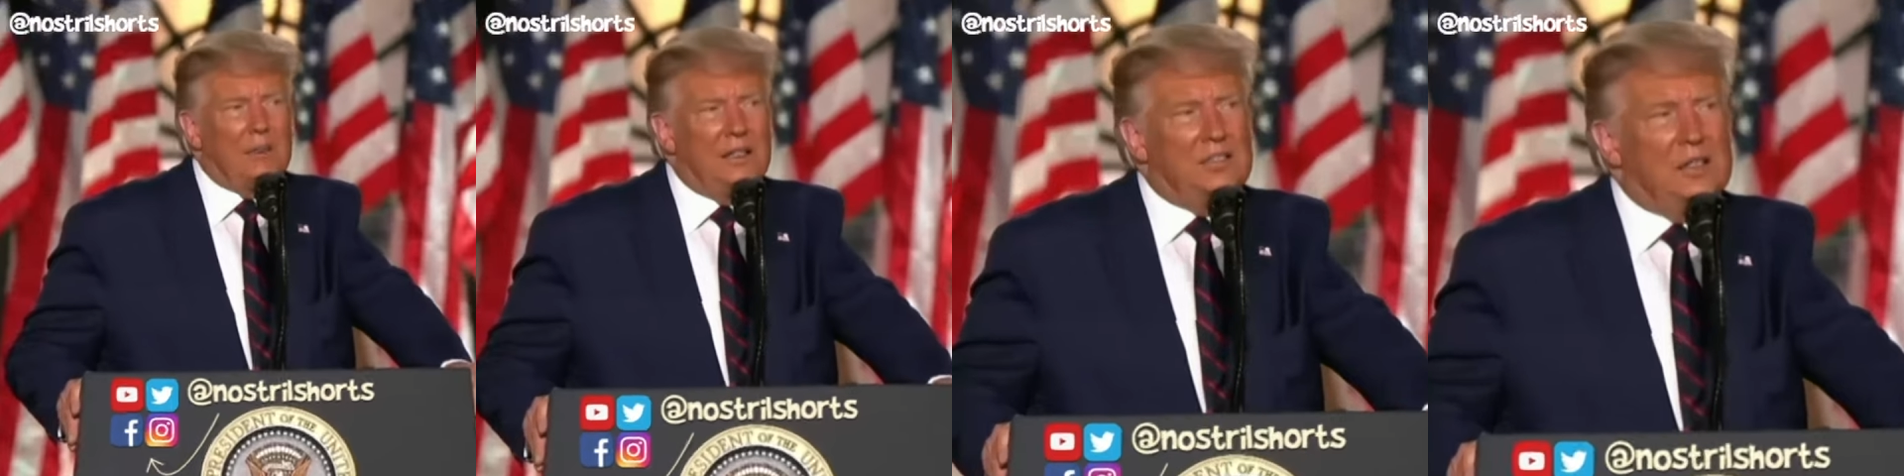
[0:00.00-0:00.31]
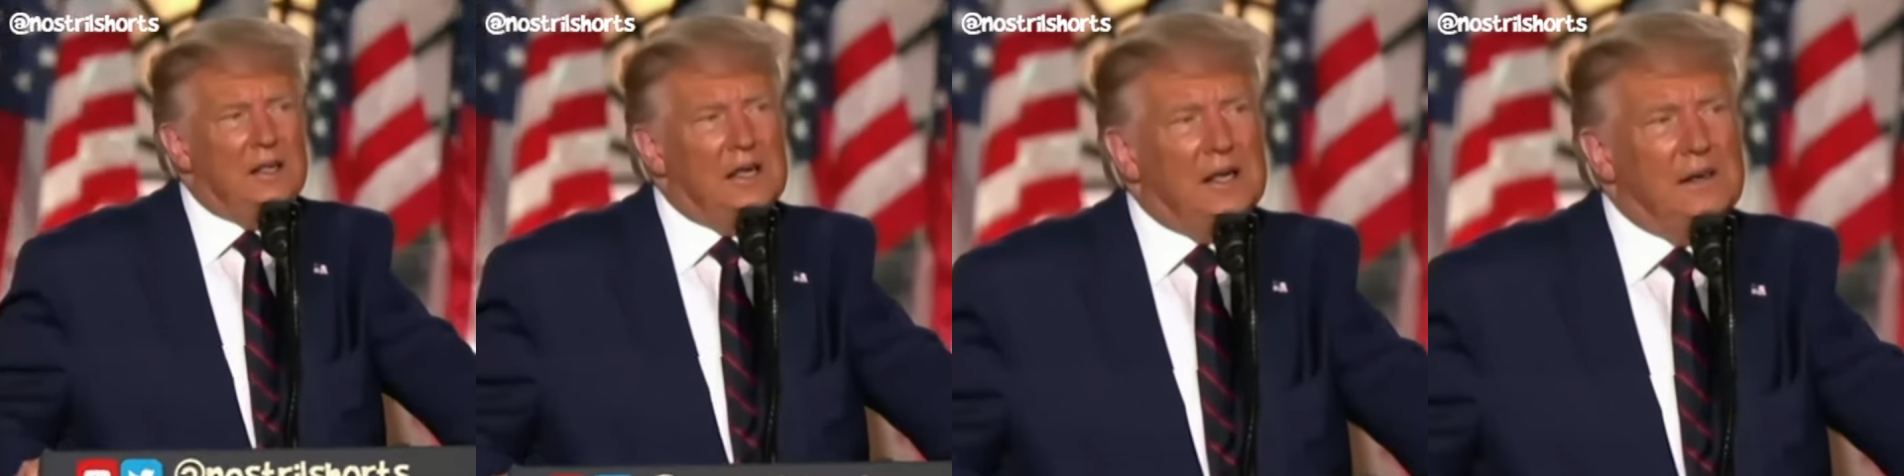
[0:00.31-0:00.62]

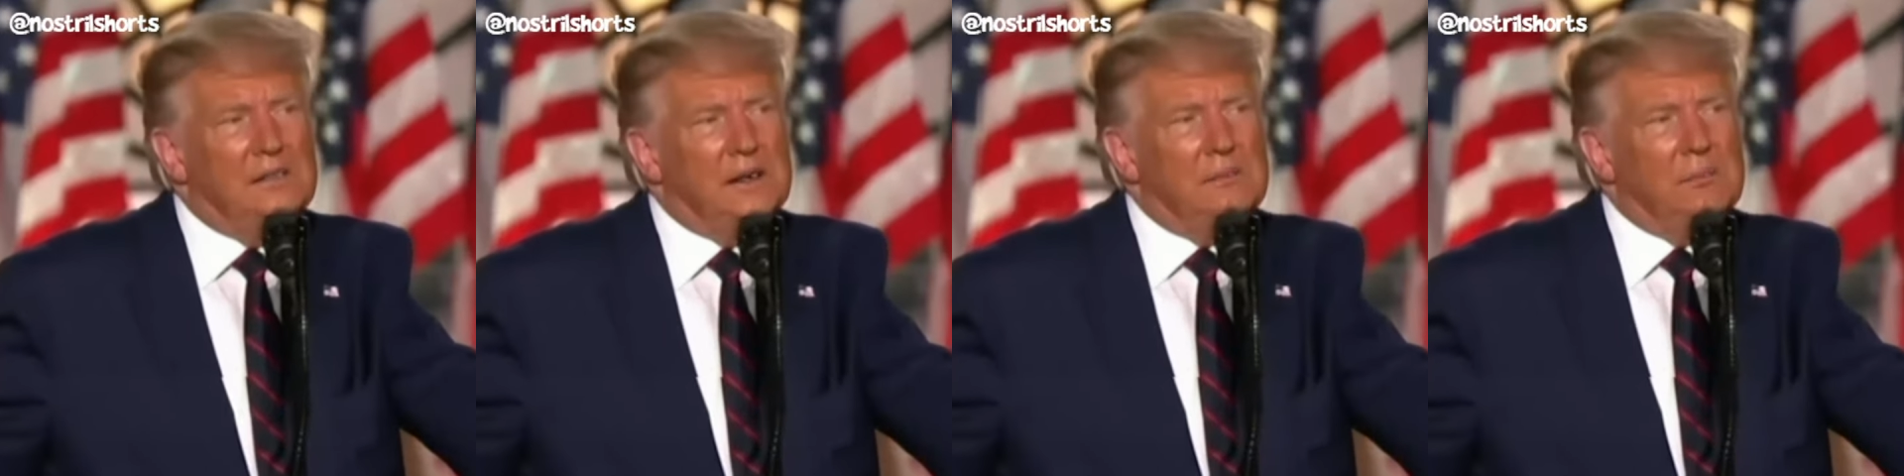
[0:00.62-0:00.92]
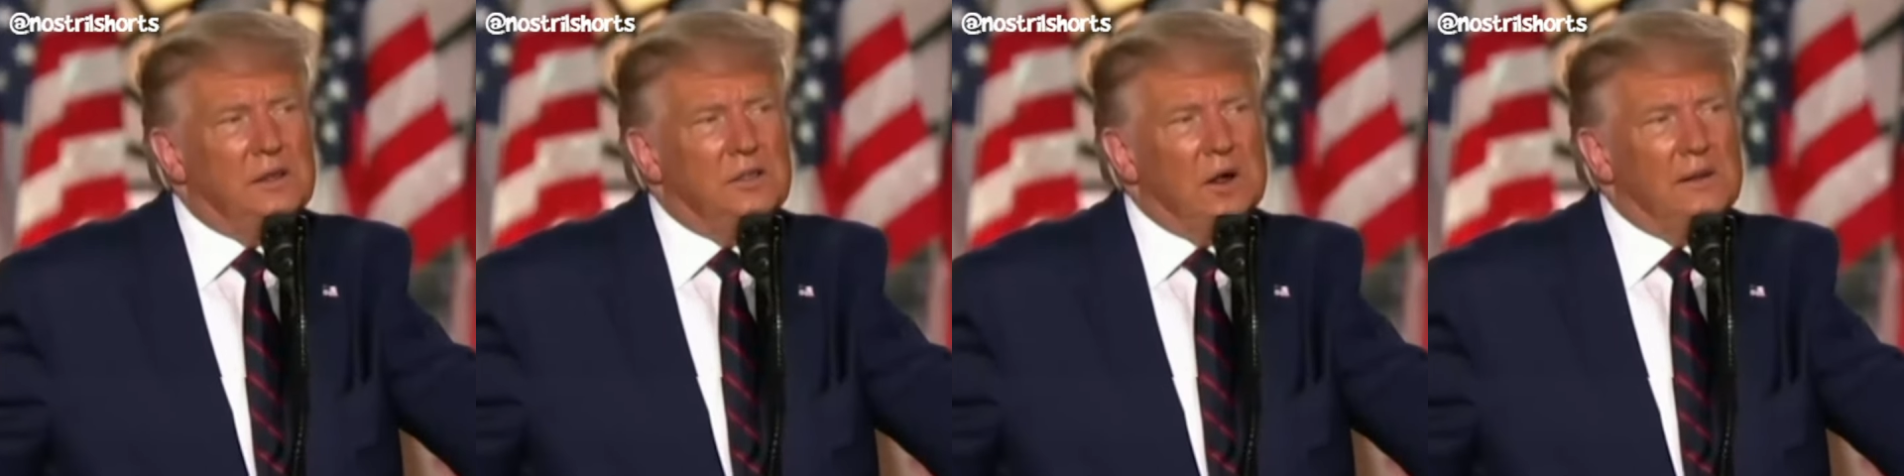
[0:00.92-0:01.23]
Raise your hand
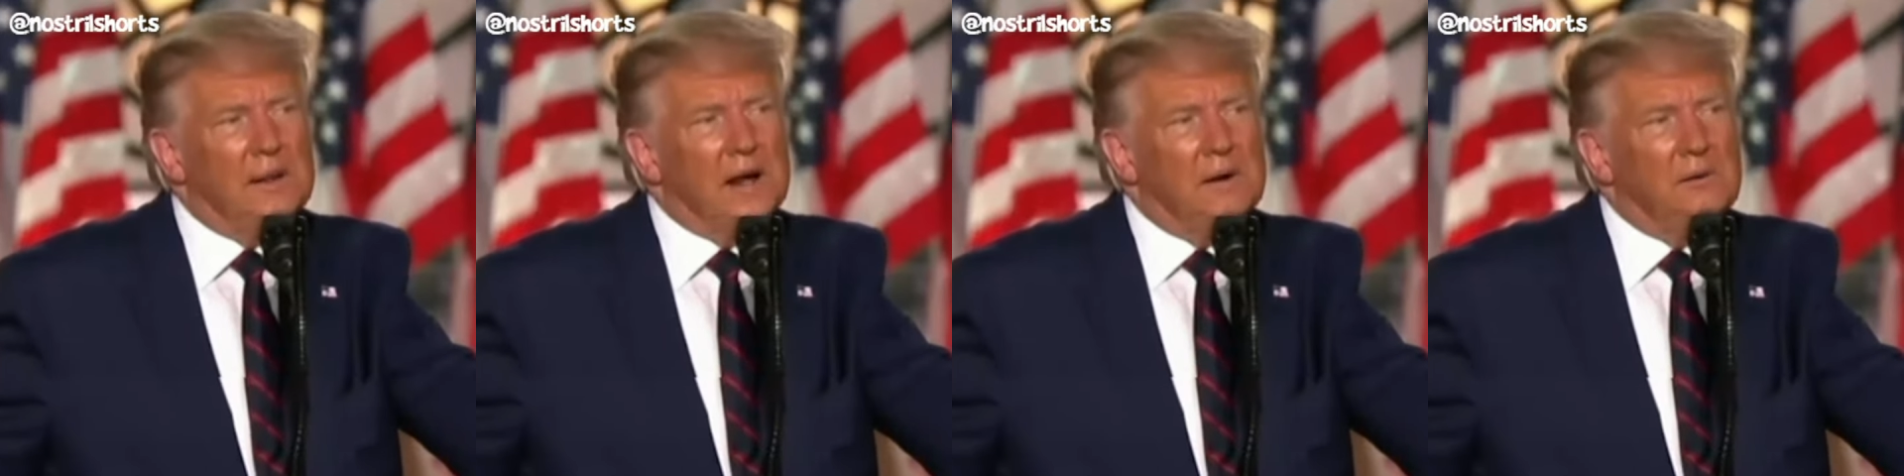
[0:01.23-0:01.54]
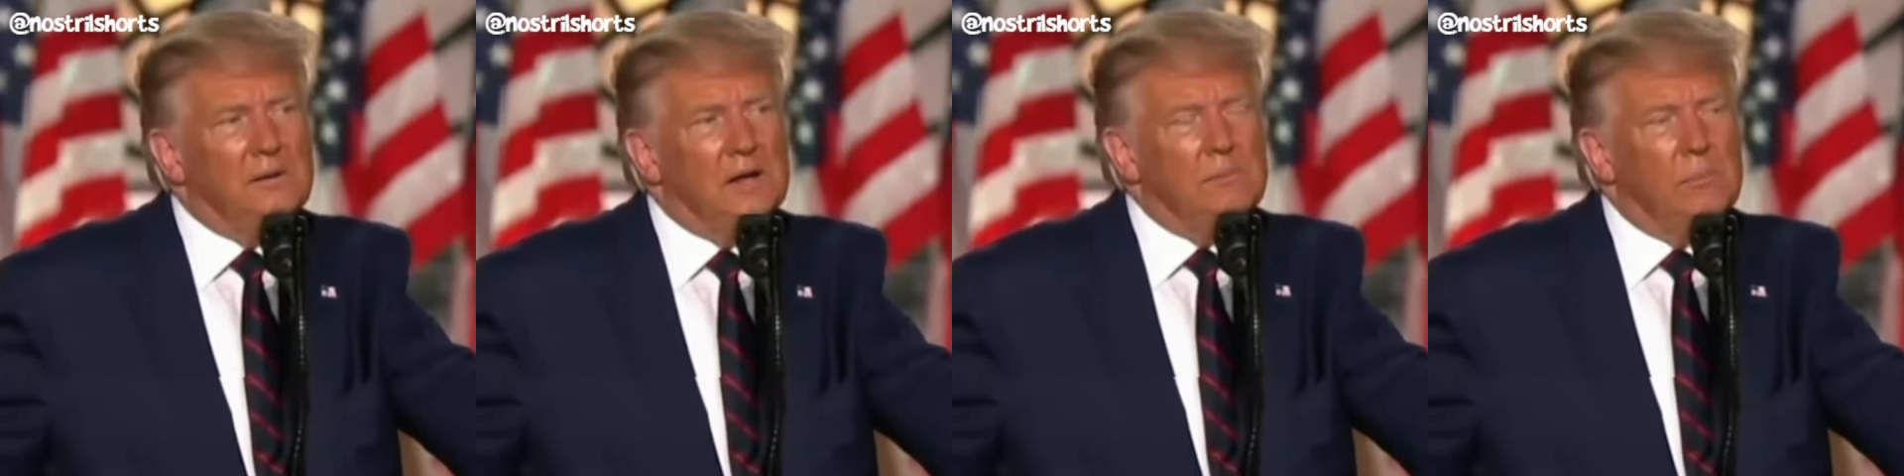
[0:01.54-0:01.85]
and reach on out.